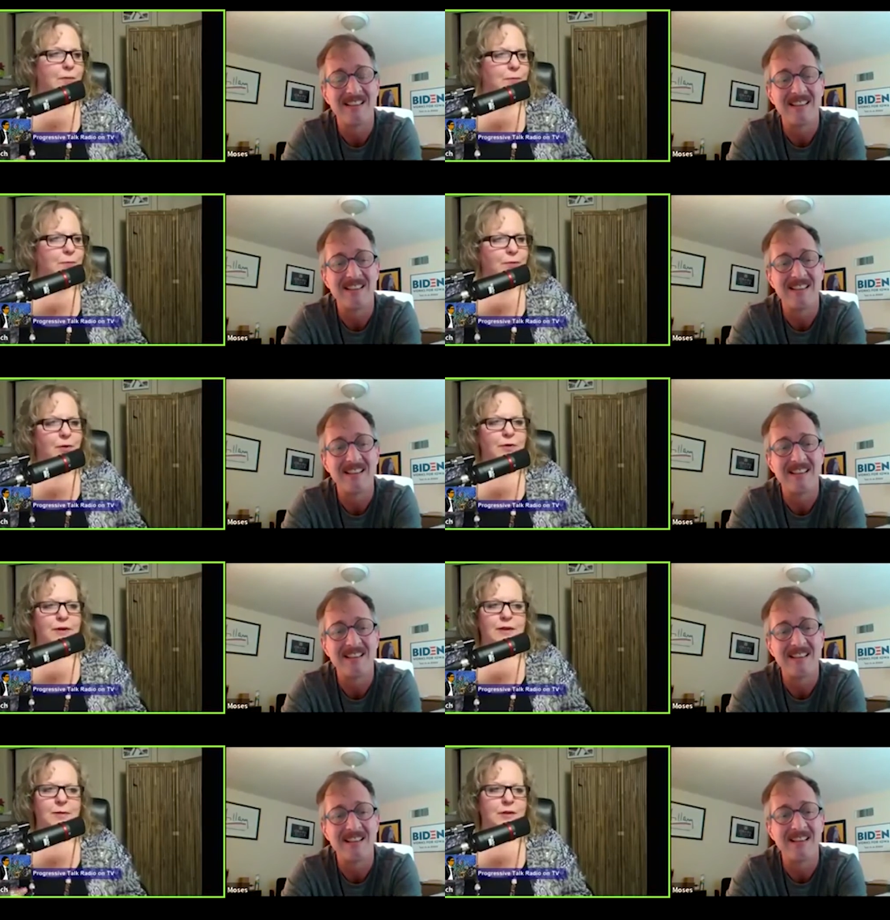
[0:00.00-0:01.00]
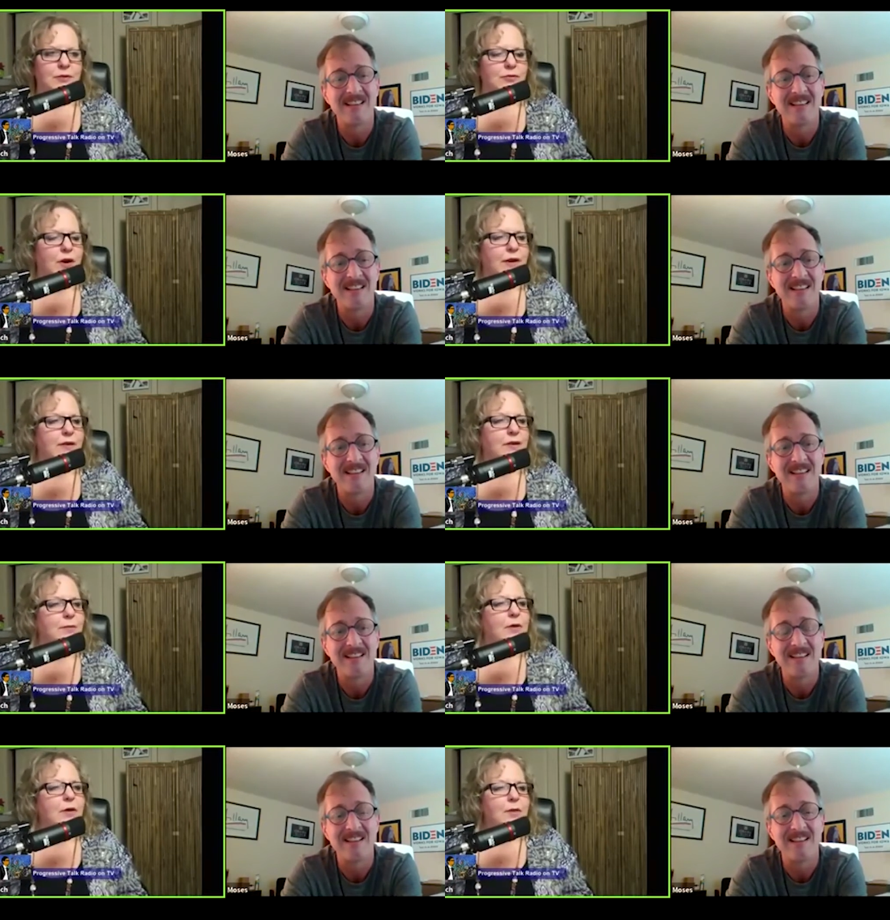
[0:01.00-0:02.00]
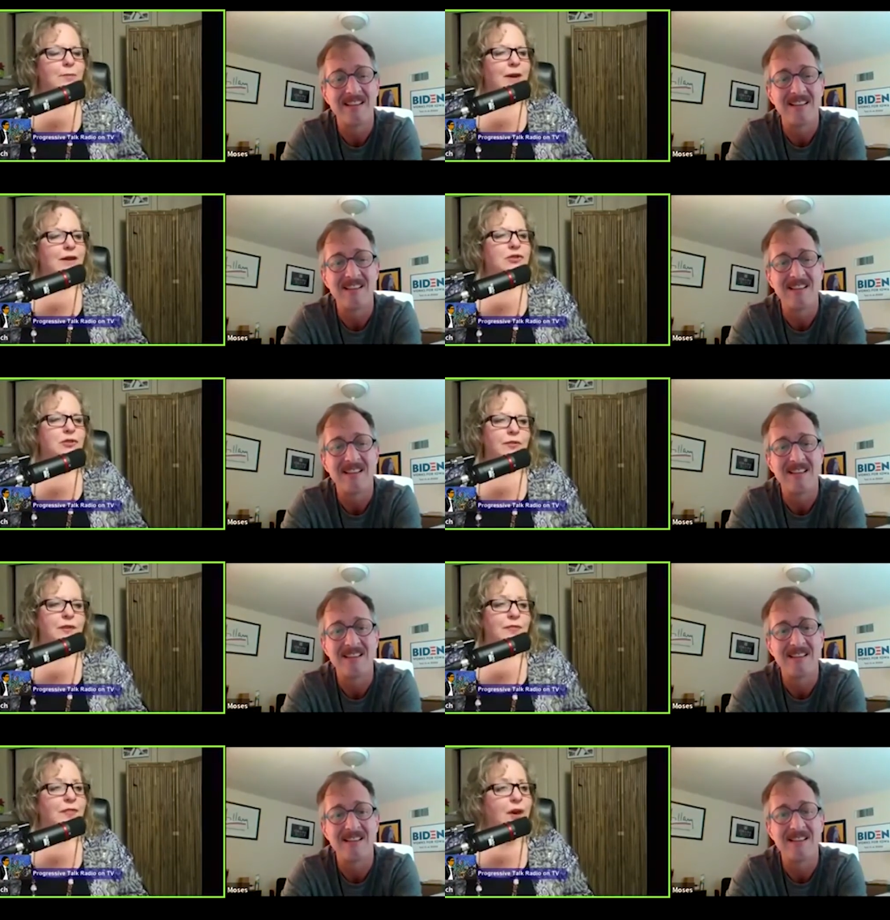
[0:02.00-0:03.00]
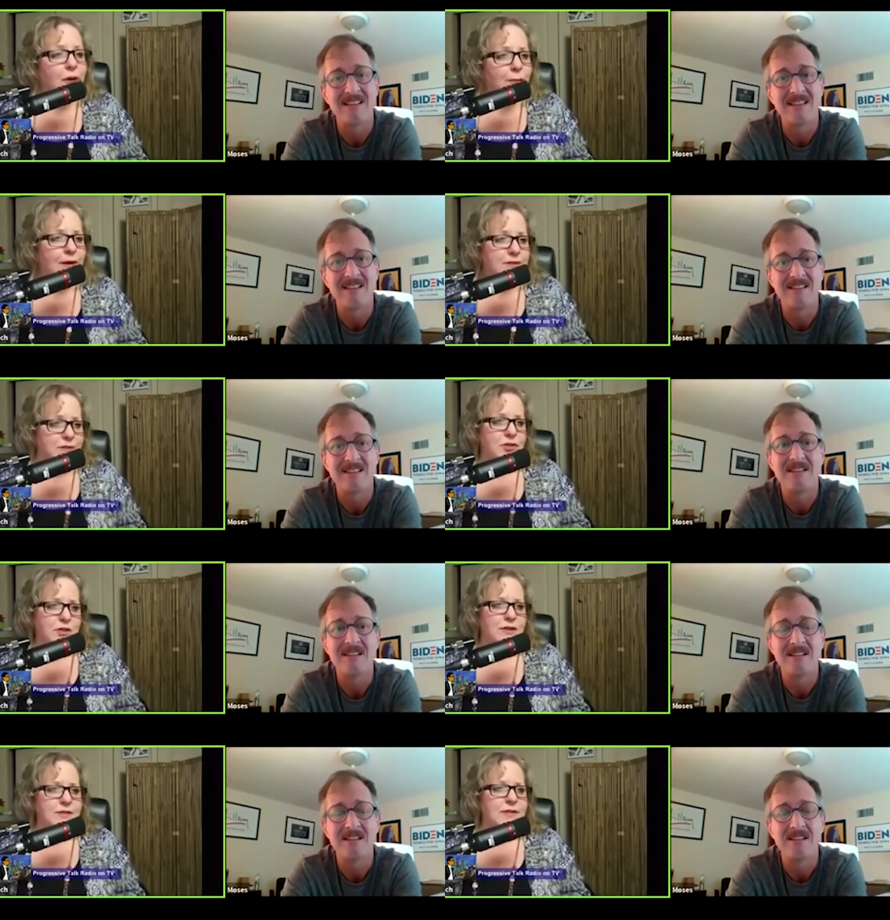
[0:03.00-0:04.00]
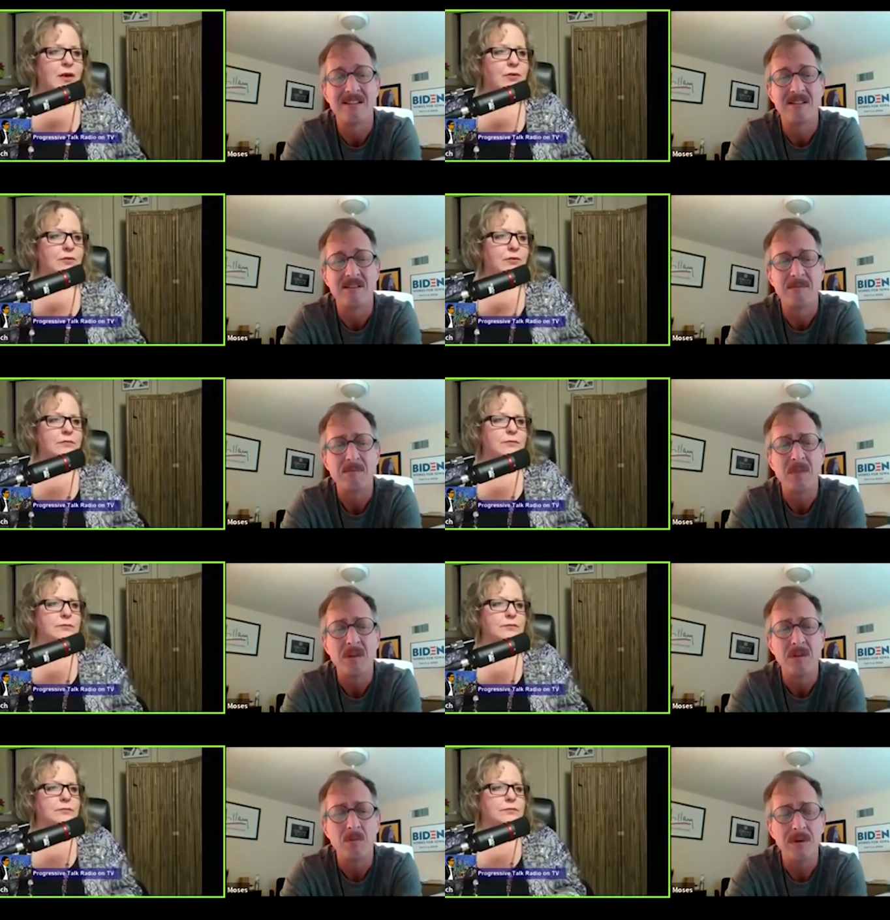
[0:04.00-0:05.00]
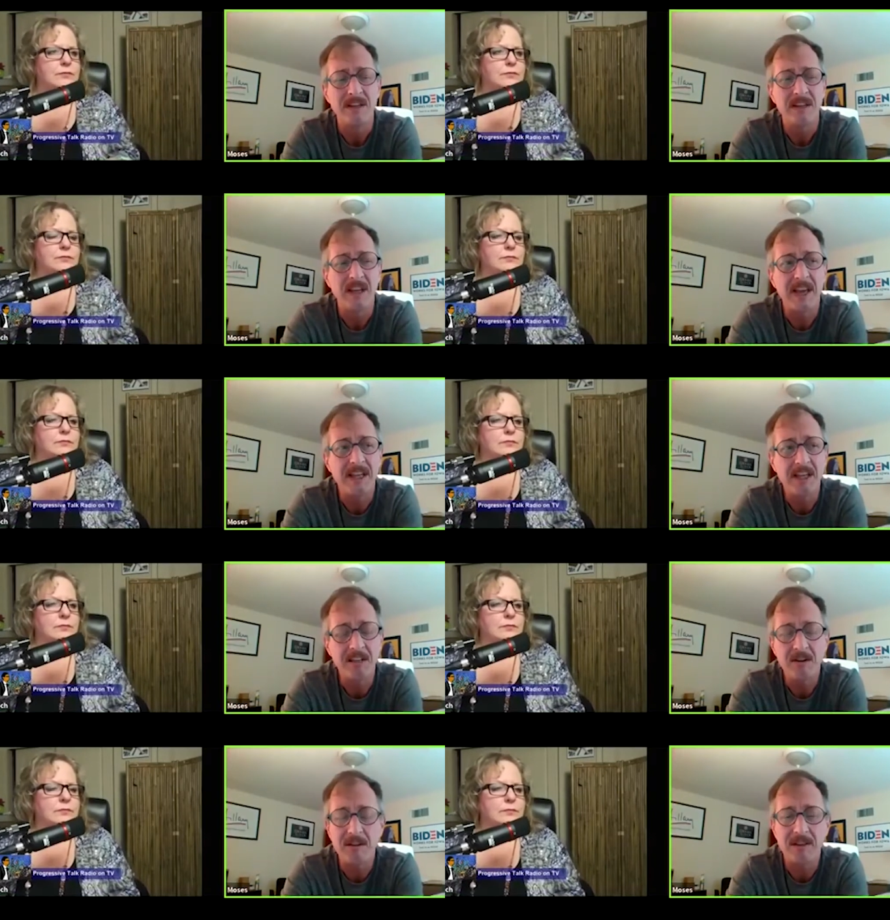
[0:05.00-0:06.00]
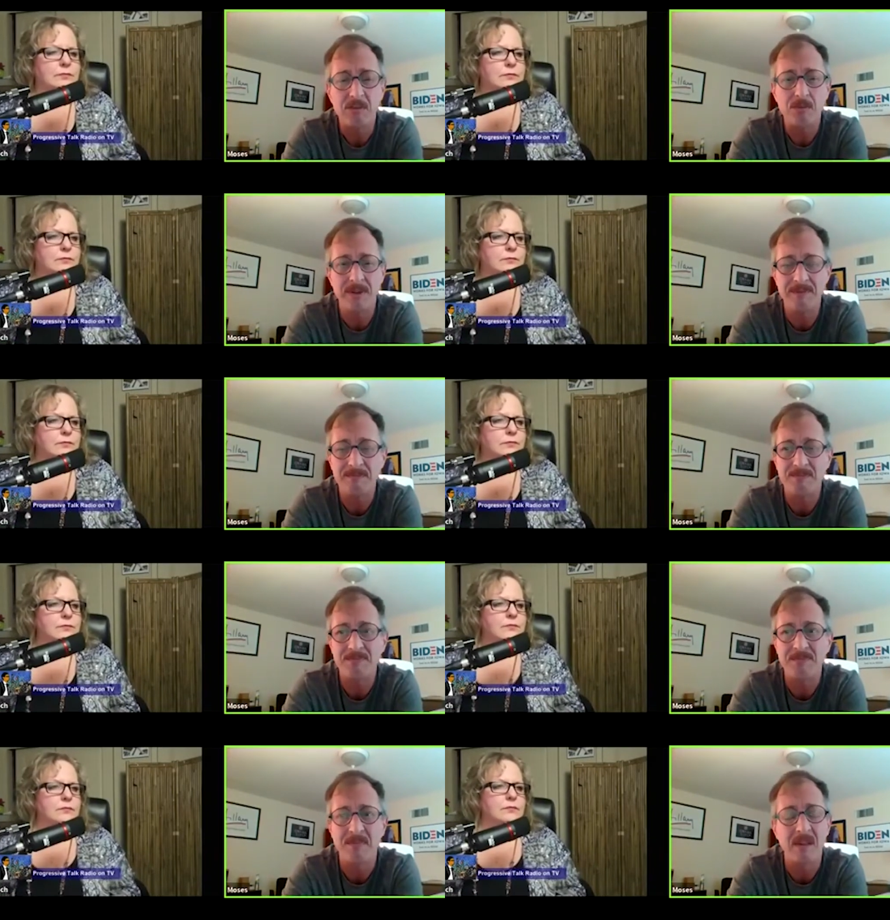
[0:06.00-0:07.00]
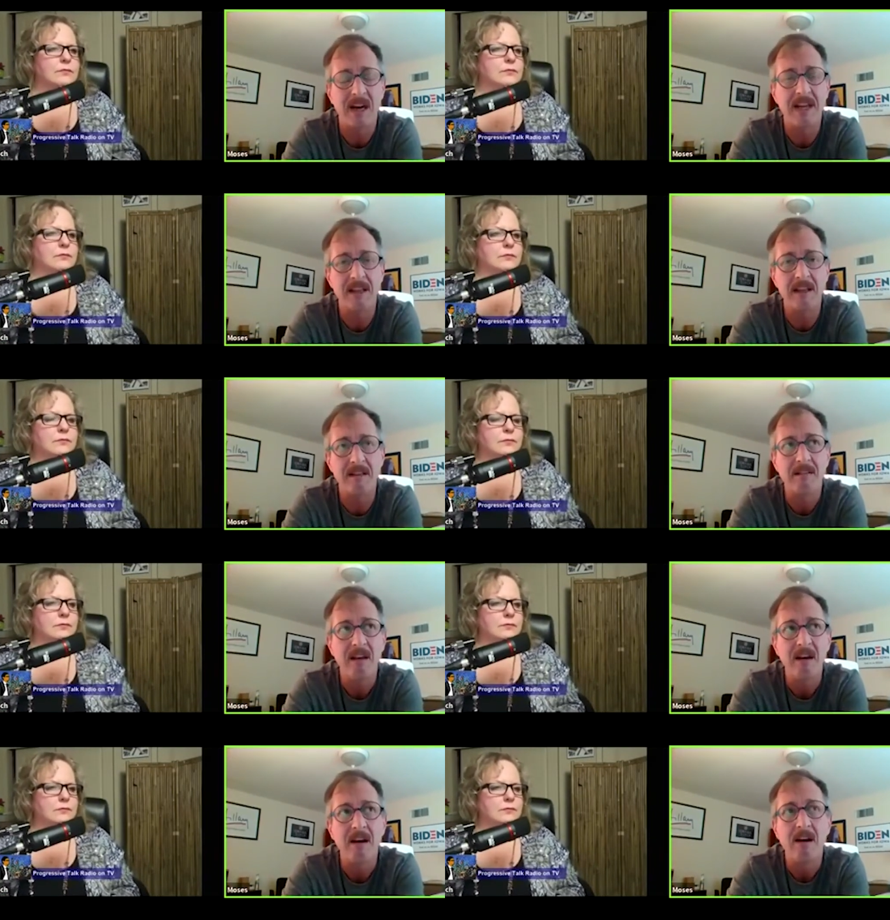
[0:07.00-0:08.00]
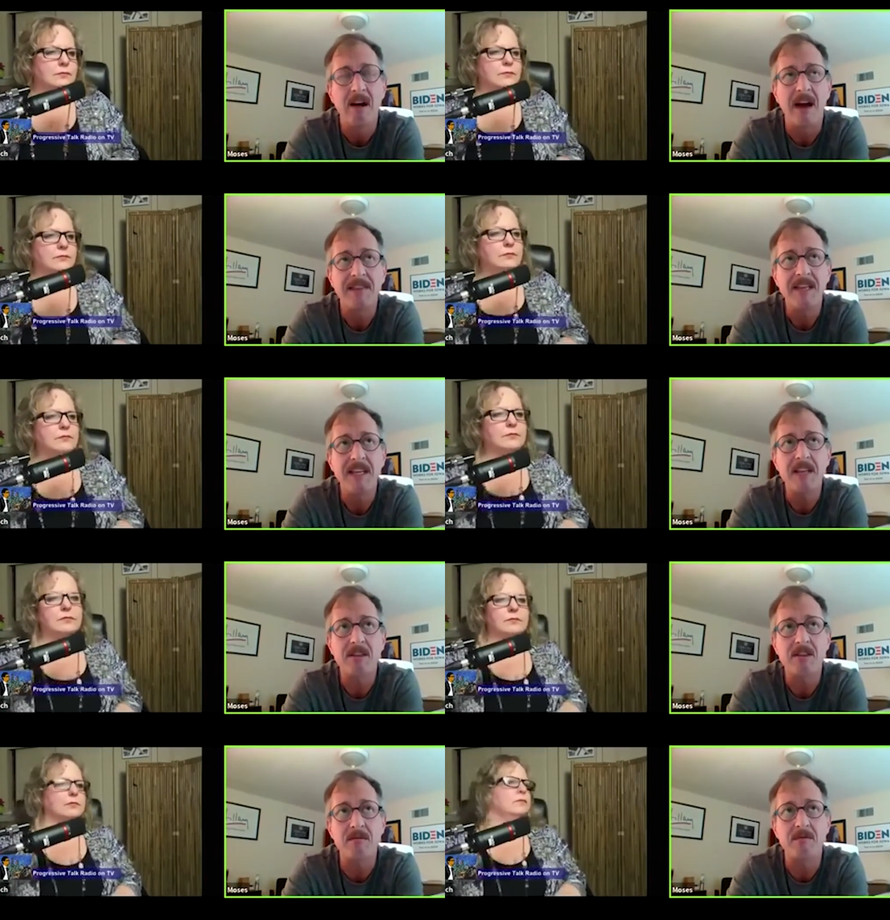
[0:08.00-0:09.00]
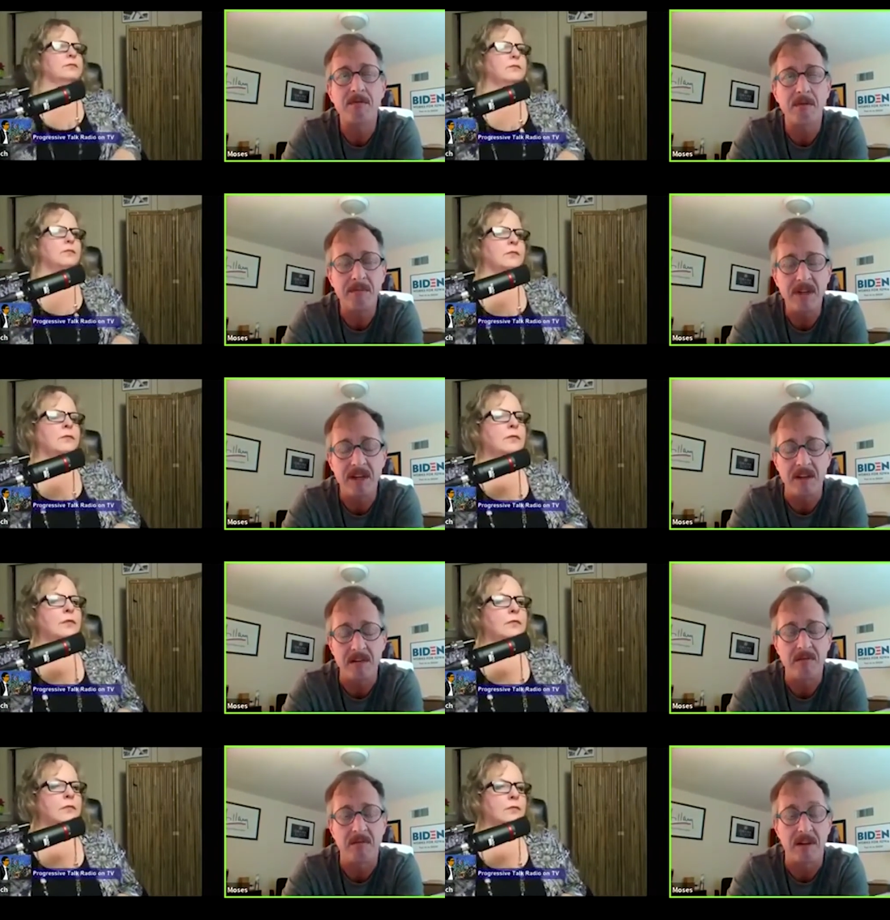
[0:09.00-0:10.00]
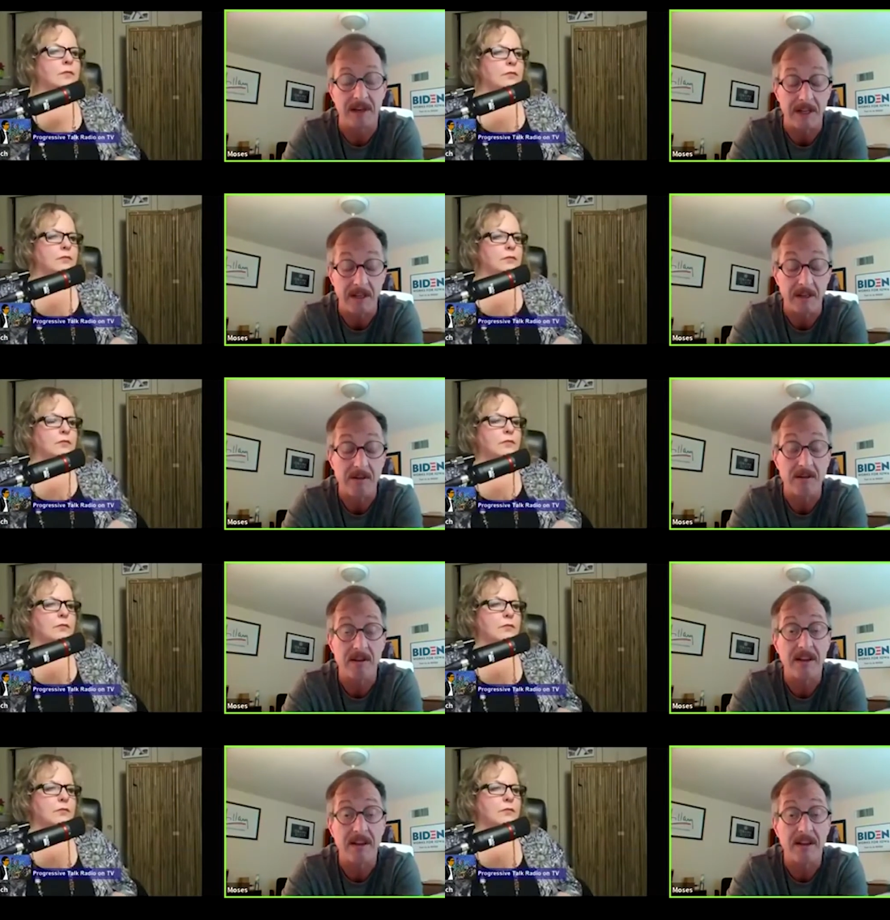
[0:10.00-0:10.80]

Speaker 1: and promoting them and trying to make sure that their message gets out.
Speaker 2: Well, I, you know, it's, I, I think it's, for me at least,